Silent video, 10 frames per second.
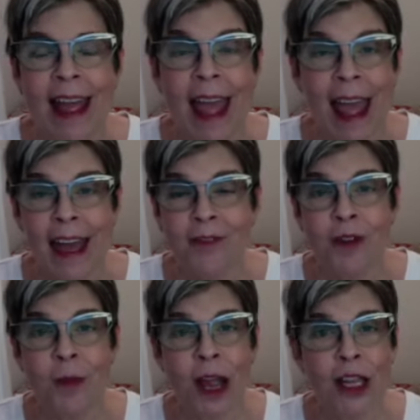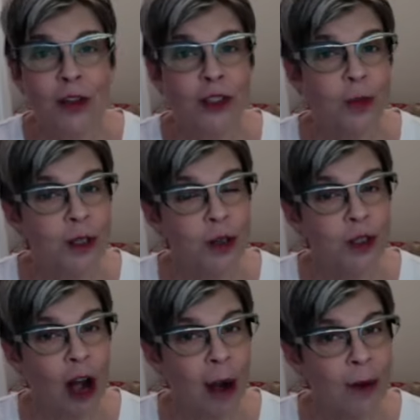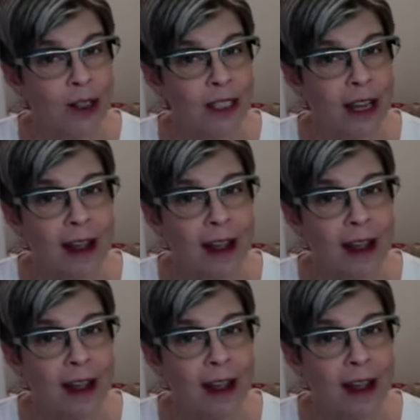And for my YouTube subscribers,